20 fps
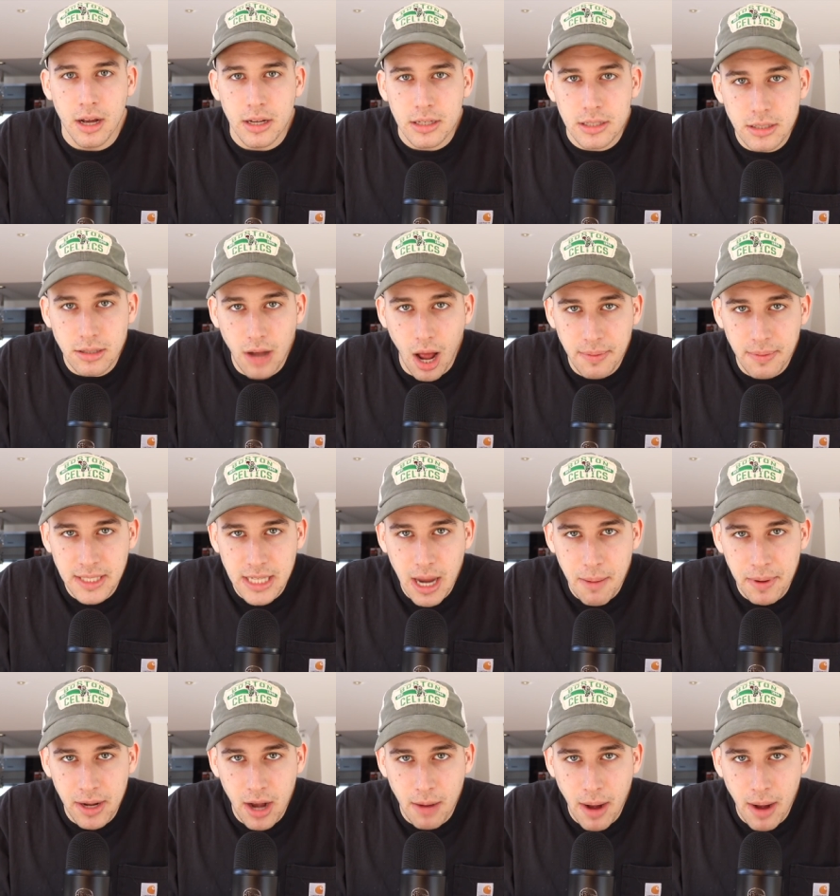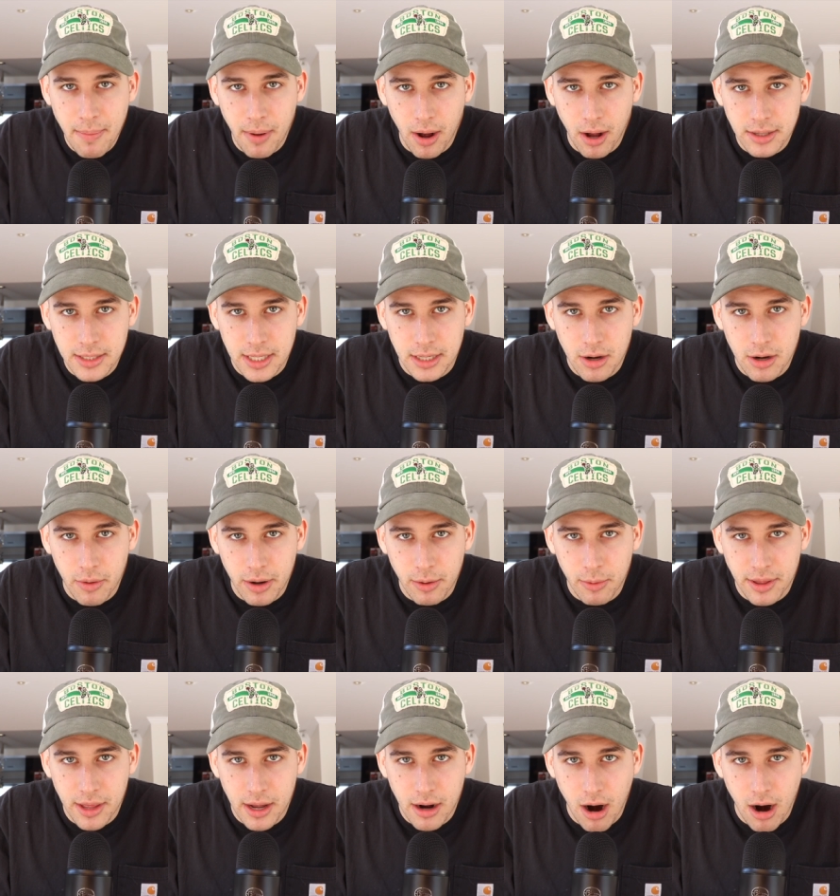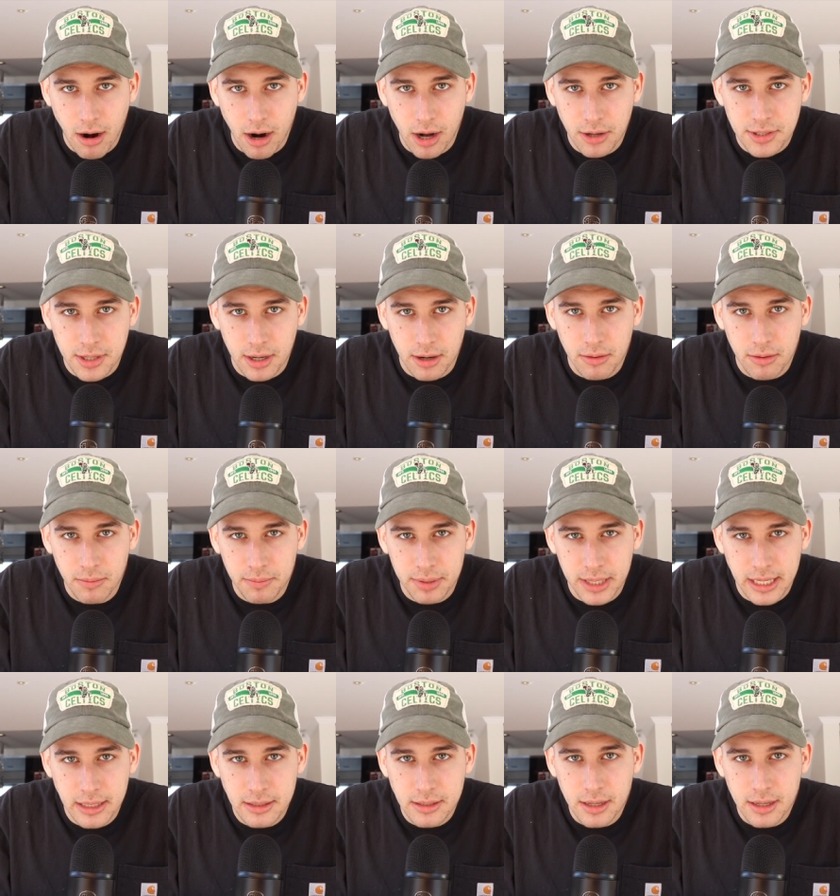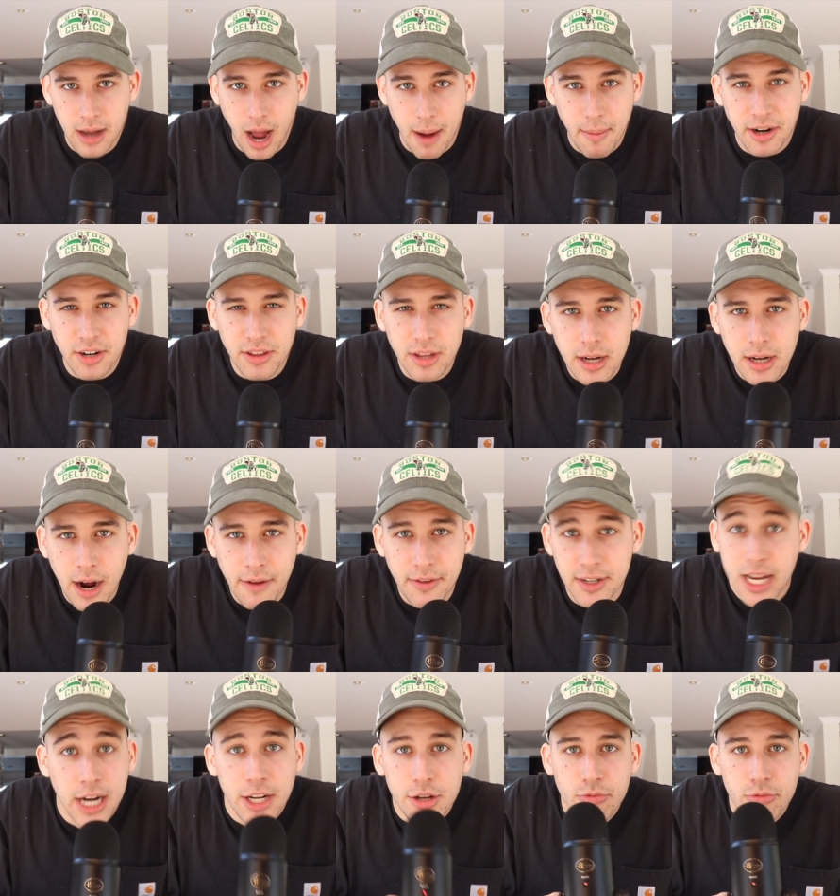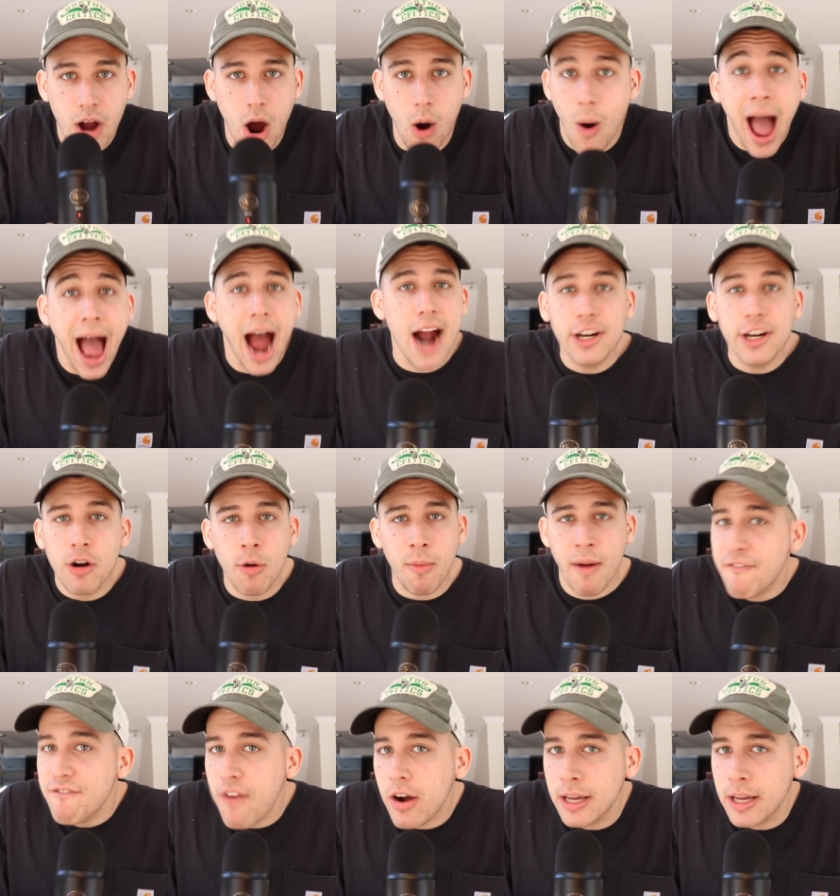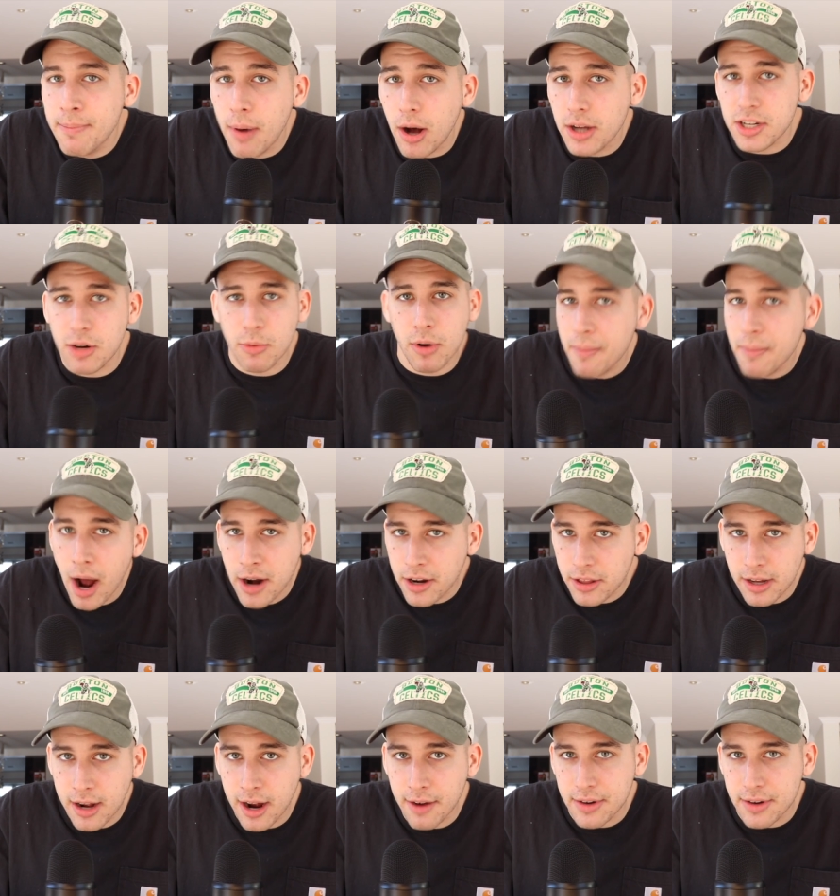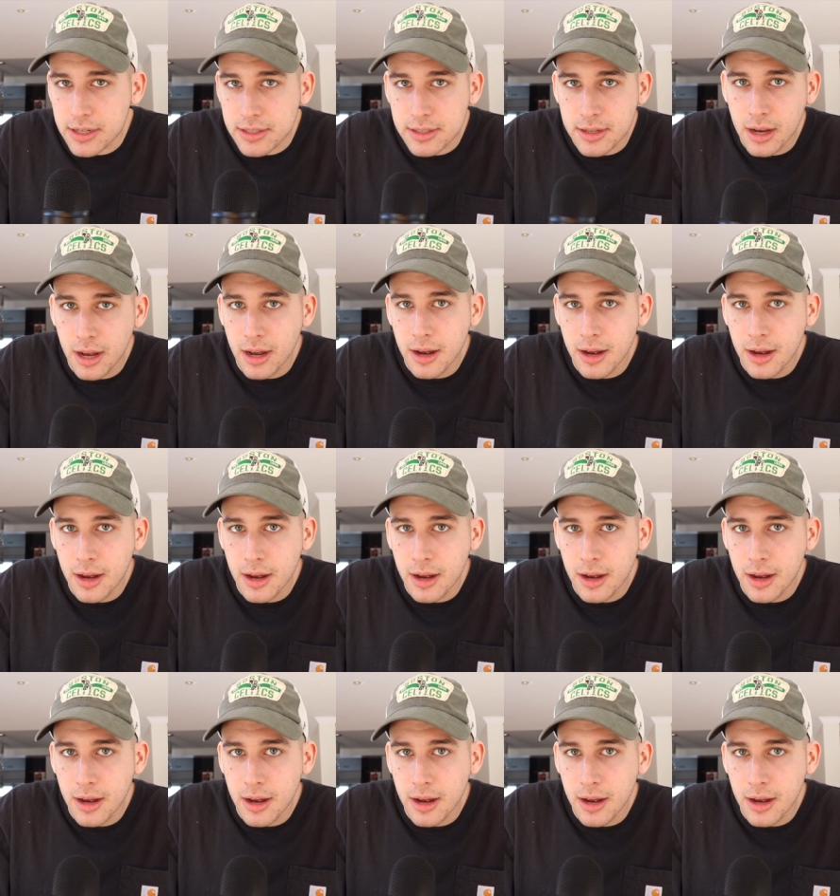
Stop stepping on my balls and knowing where they are, also, please. I'm under the covers. How do you know? How do you know where my fucking balls are when I'm under the covers?